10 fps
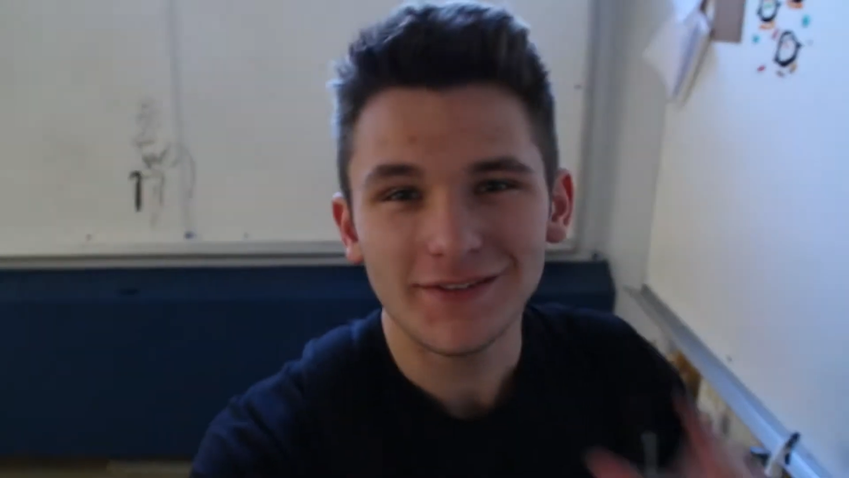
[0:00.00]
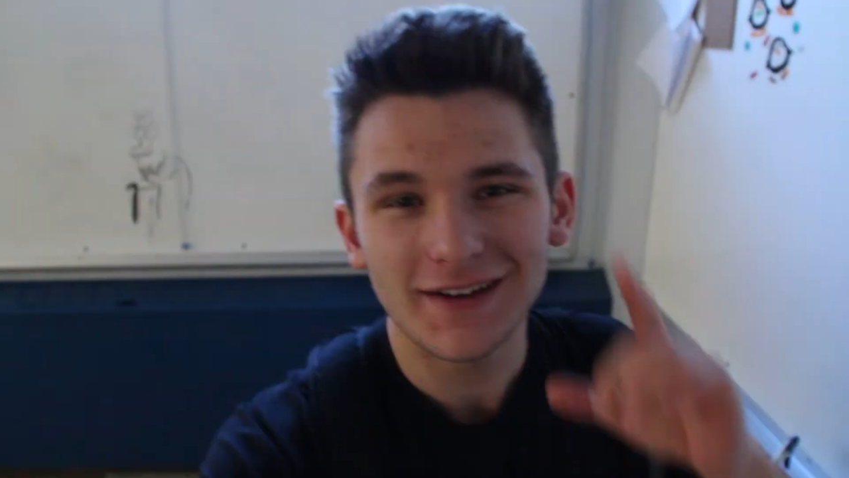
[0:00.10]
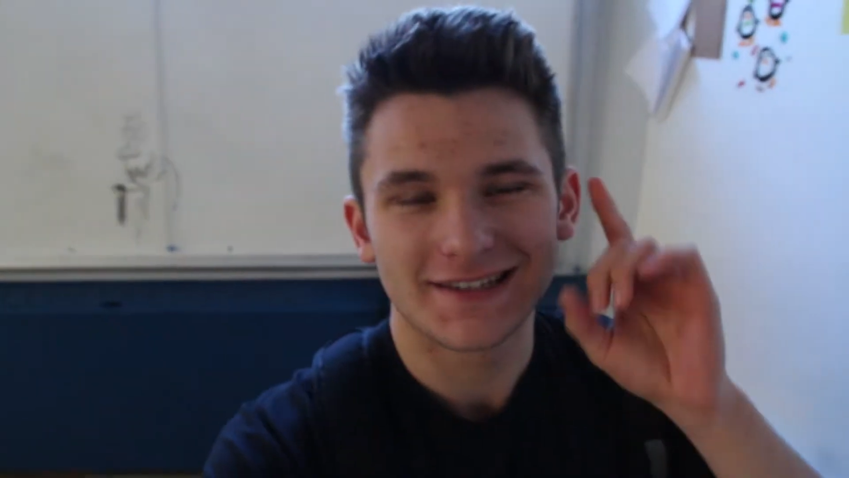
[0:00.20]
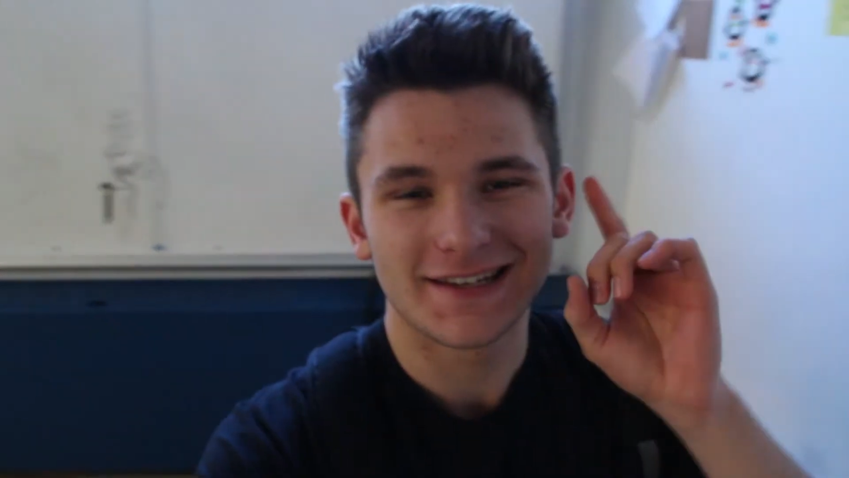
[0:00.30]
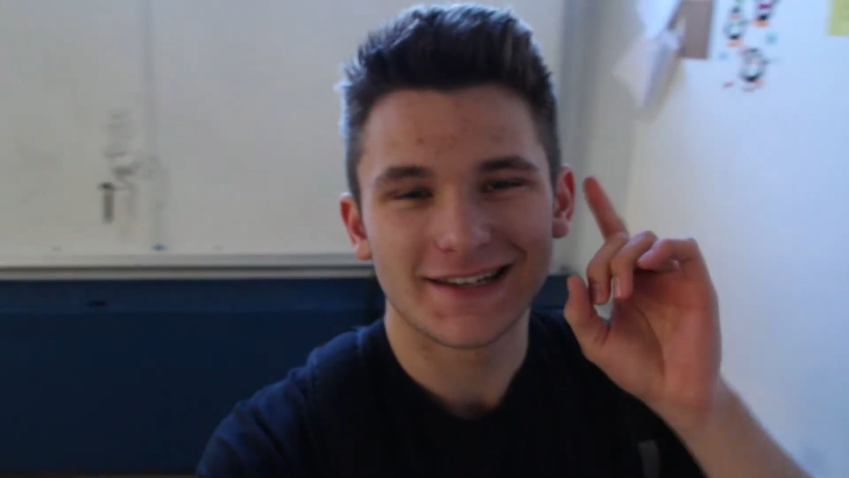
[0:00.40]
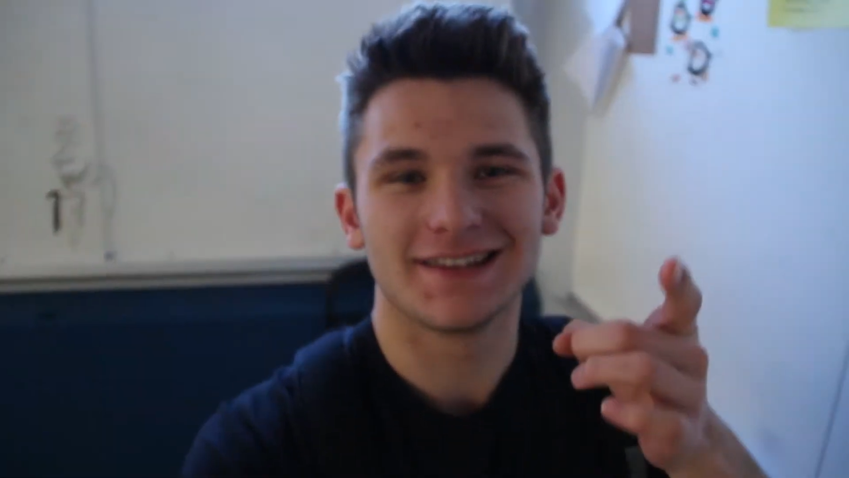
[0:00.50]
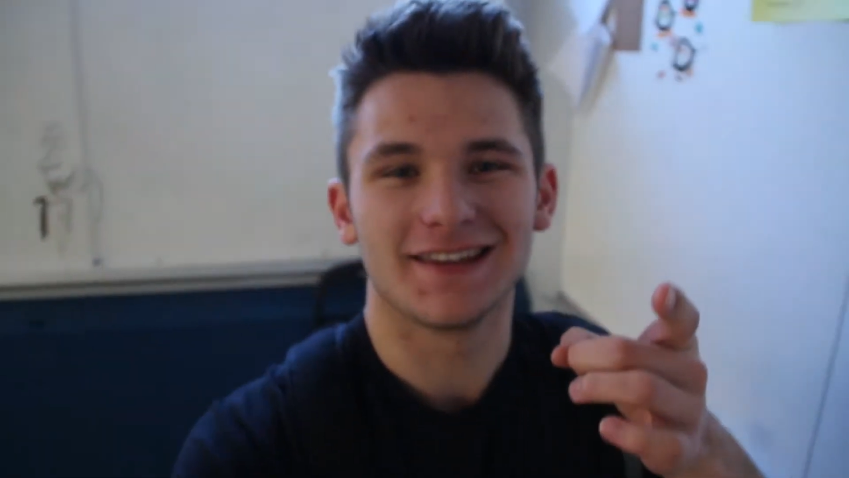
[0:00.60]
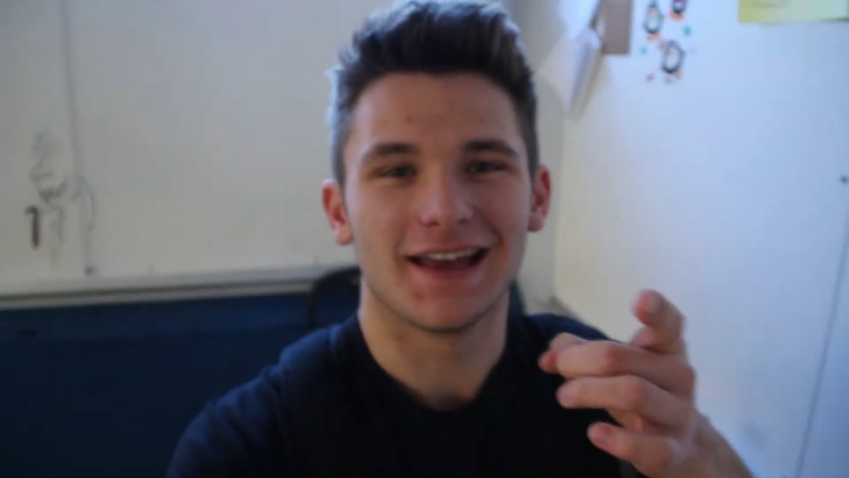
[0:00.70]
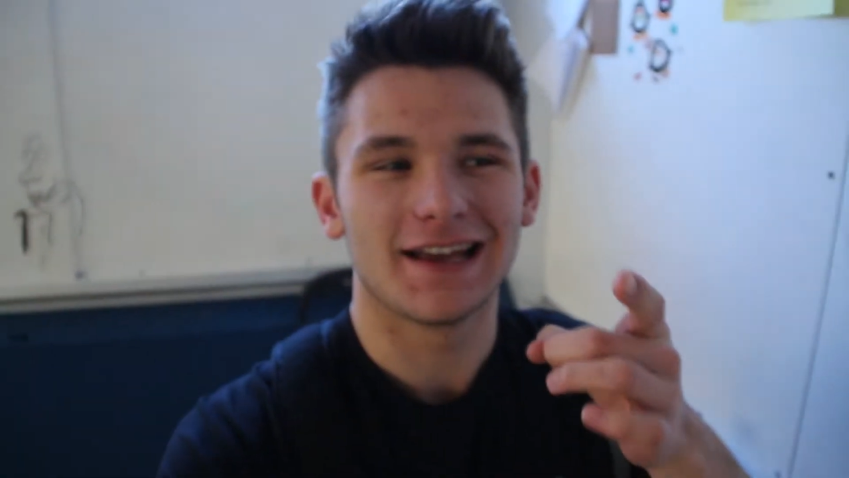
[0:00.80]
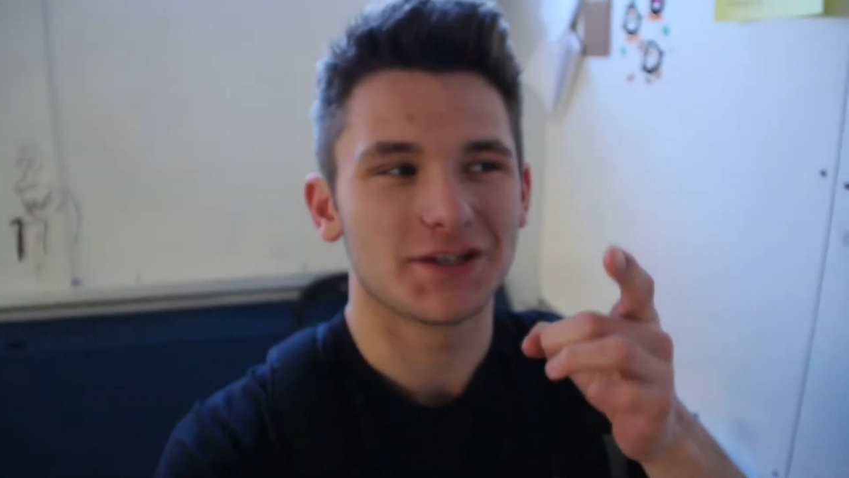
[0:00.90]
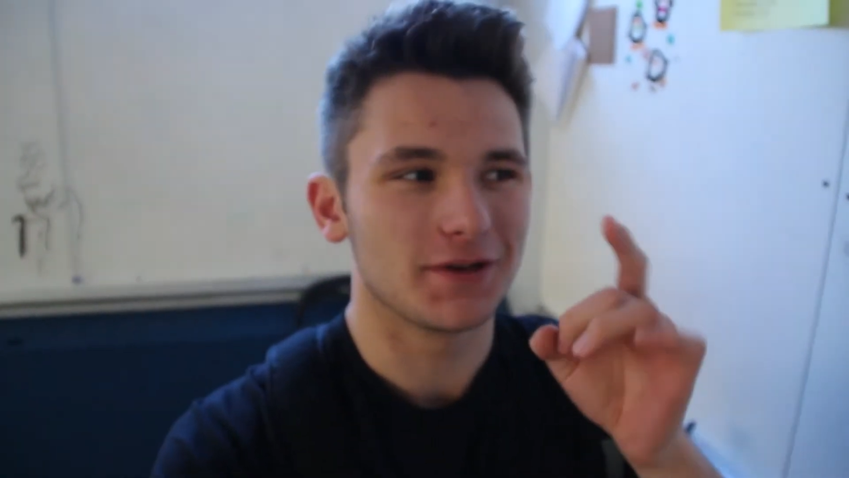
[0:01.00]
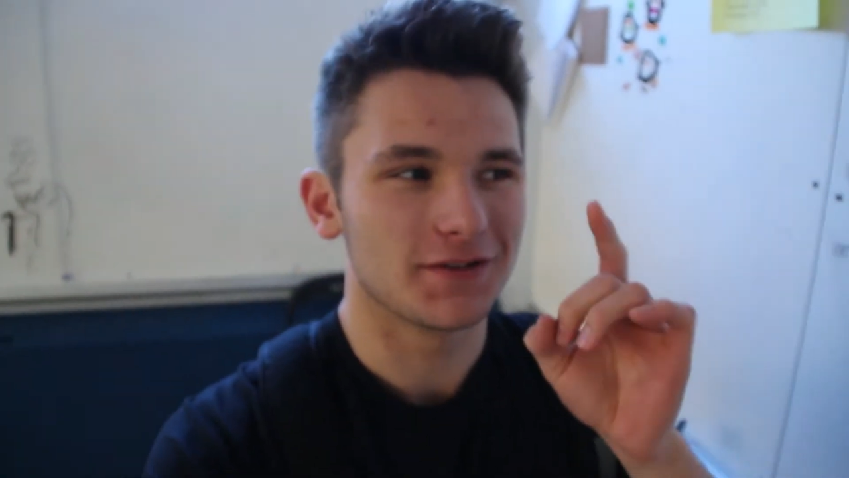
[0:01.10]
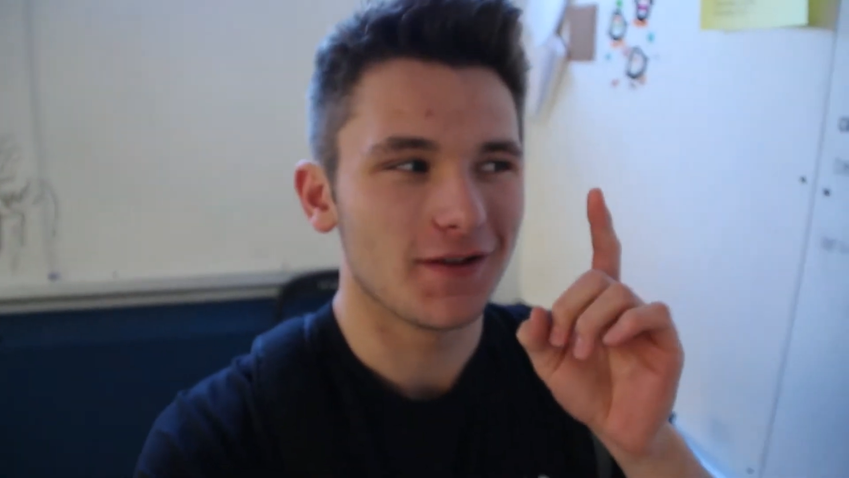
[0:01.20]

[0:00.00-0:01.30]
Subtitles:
I said this in last week's